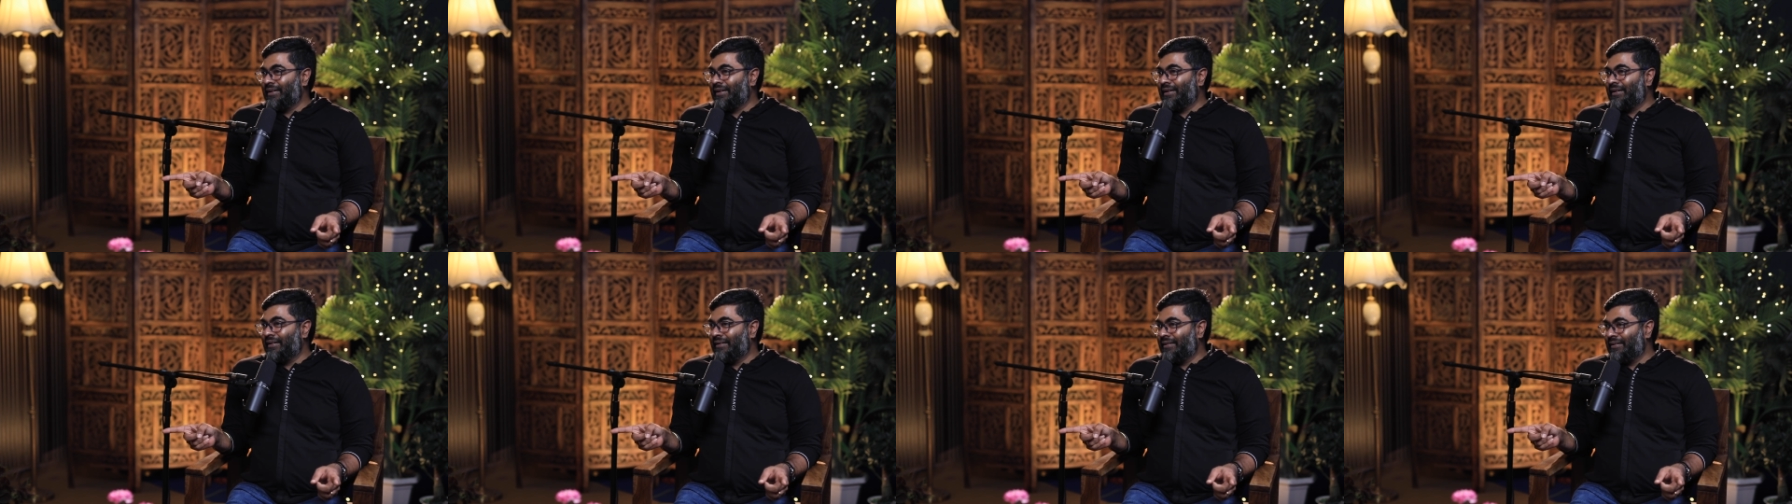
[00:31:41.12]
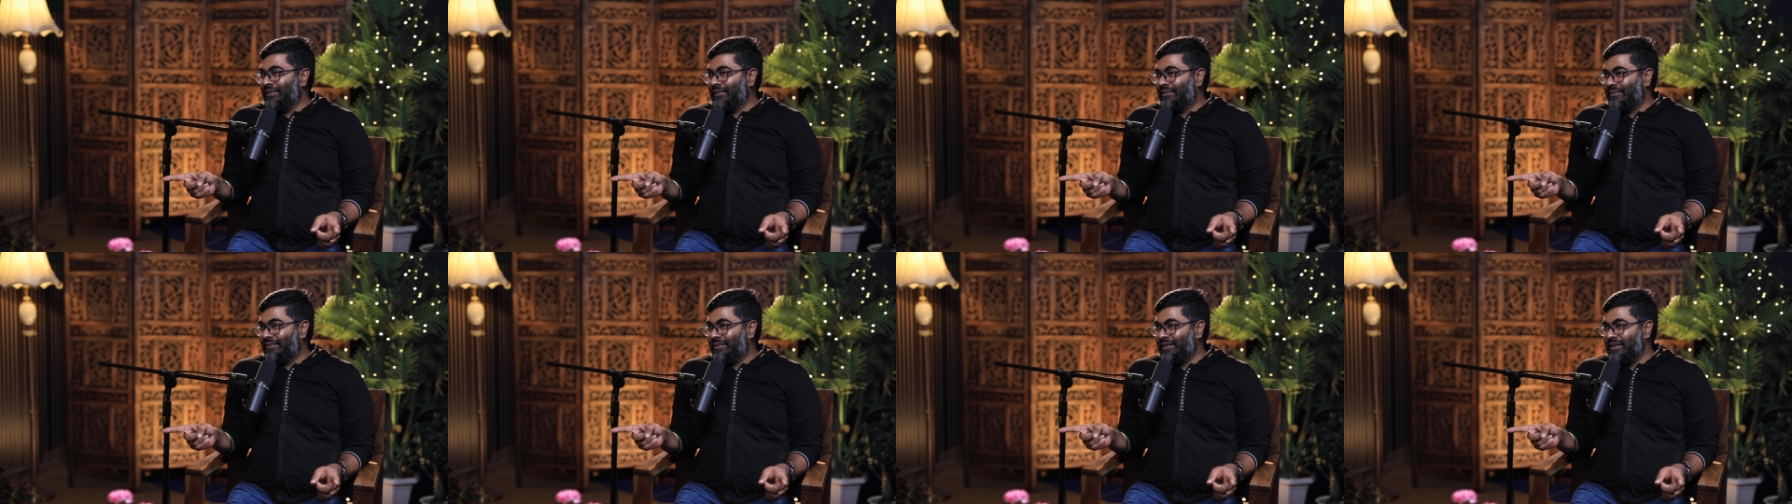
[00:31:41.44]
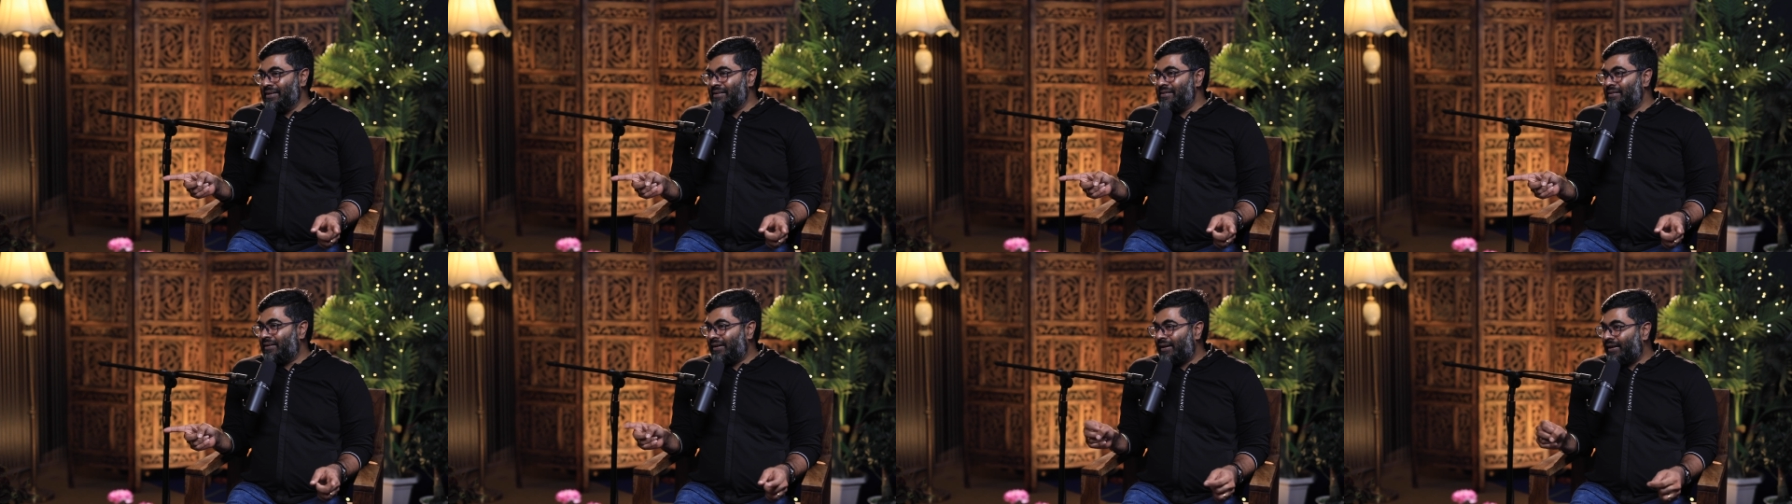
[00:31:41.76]
here, this is
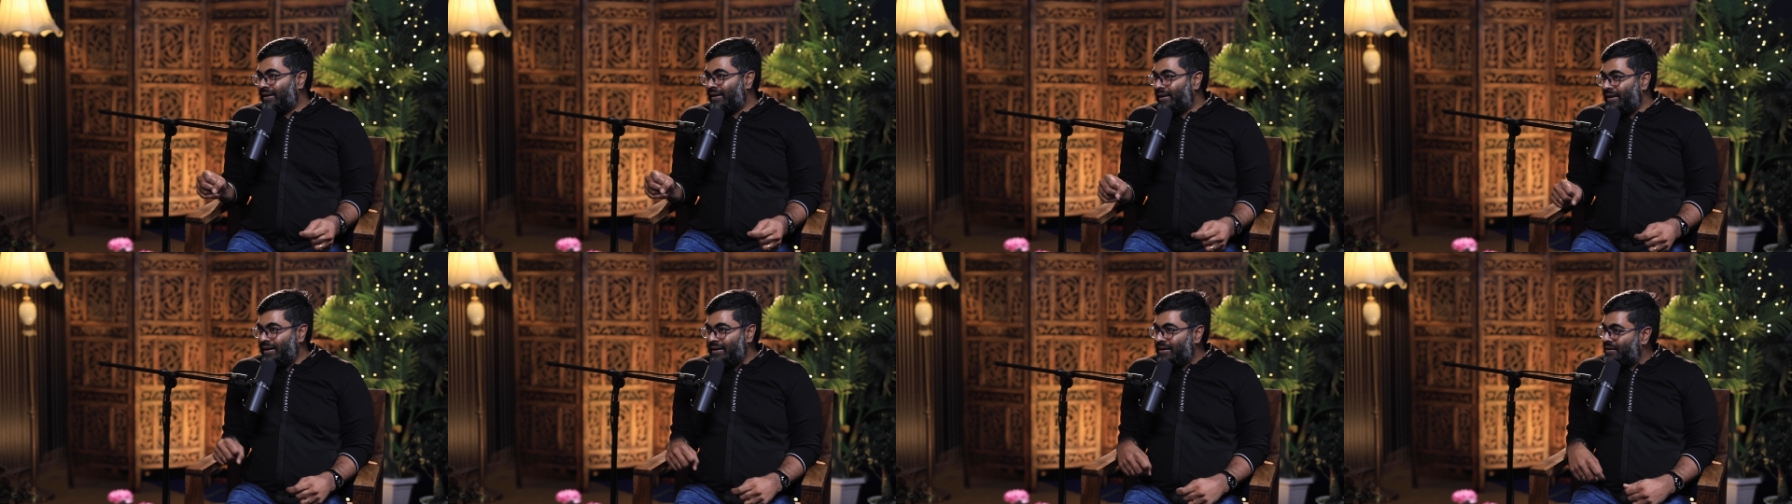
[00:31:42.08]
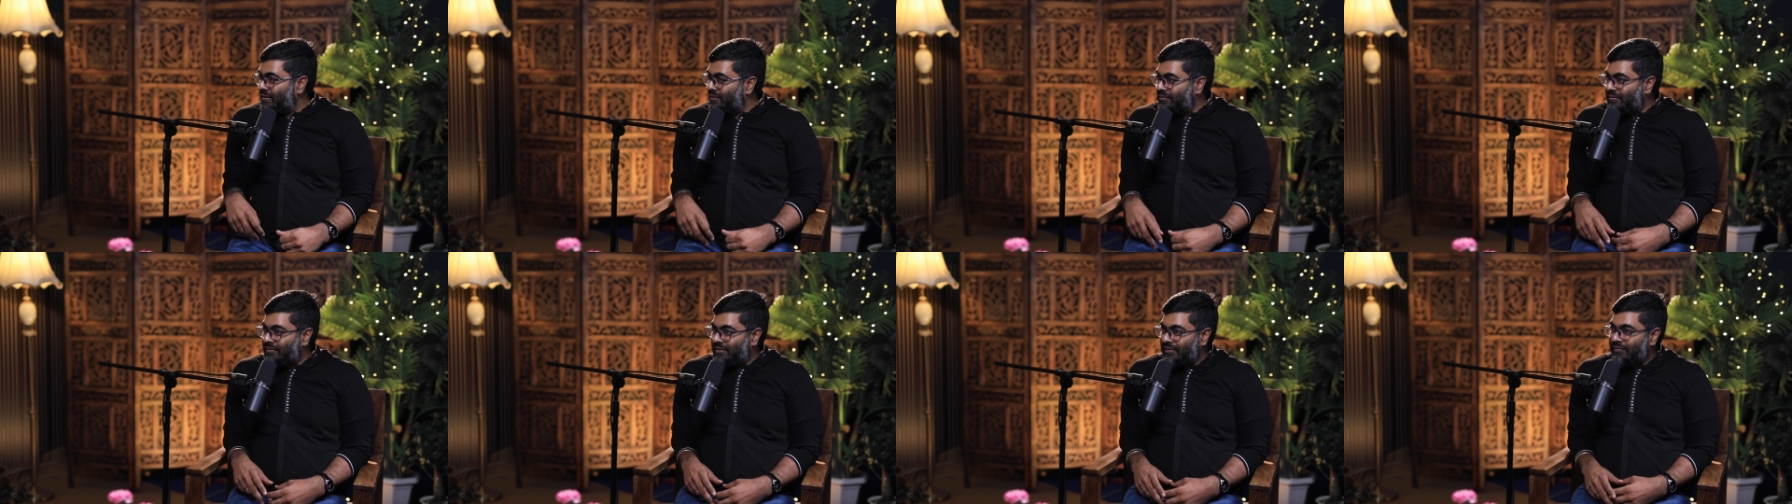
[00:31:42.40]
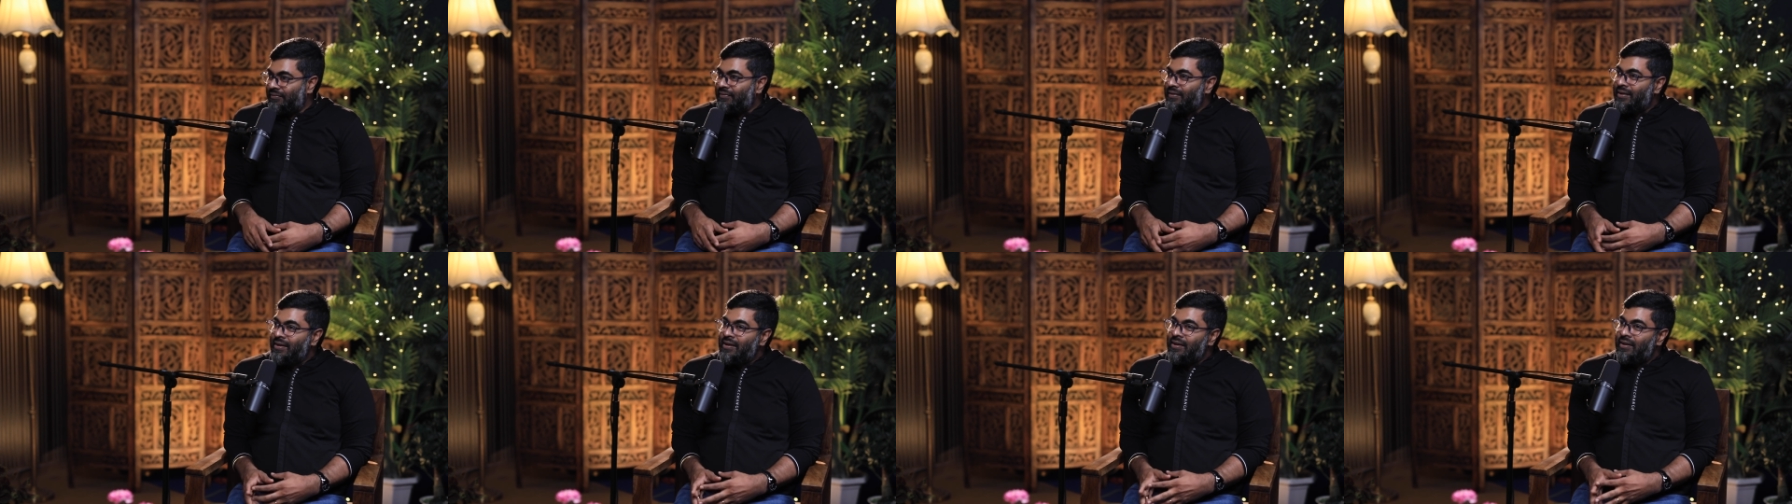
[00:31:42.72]
what you will
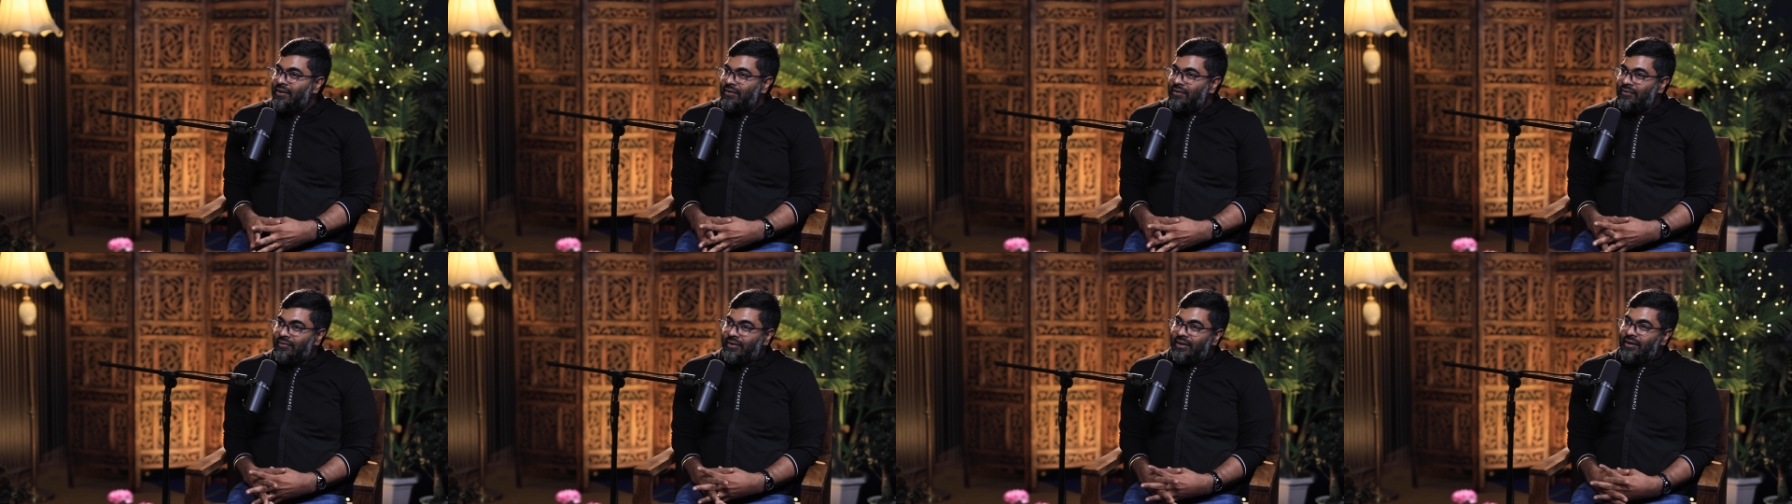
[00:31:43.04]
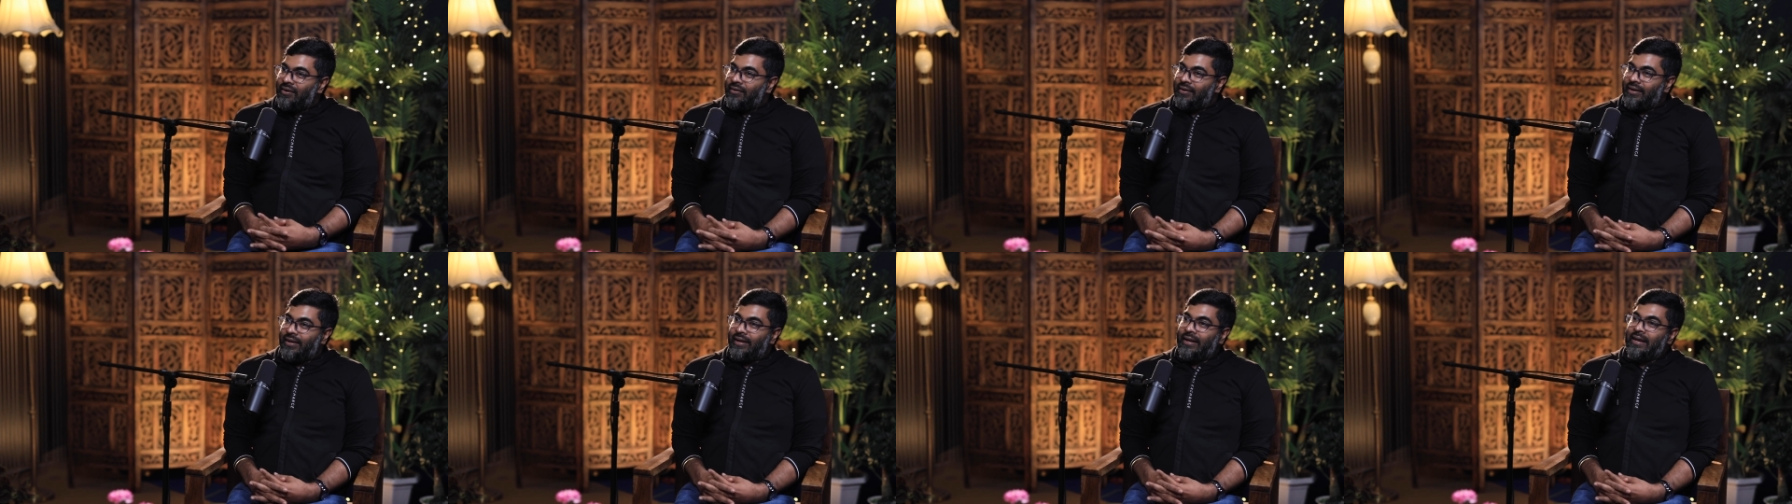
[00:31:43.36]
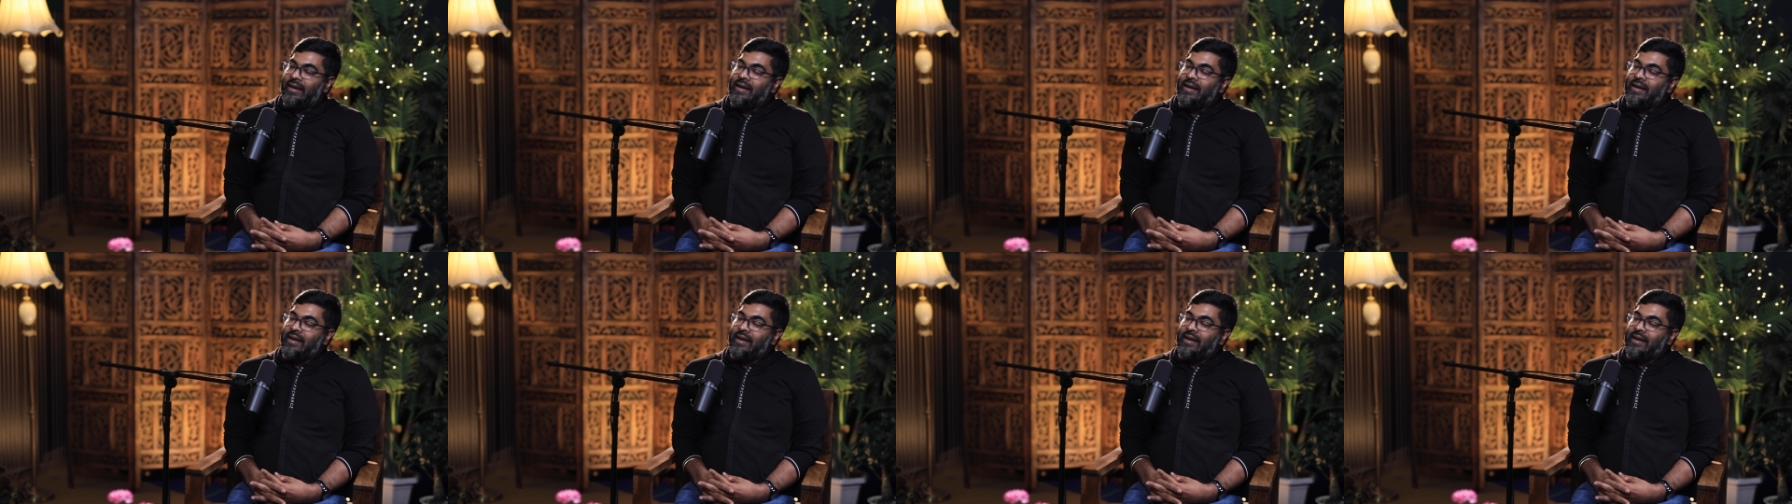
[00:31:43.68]
see, kind of stuff.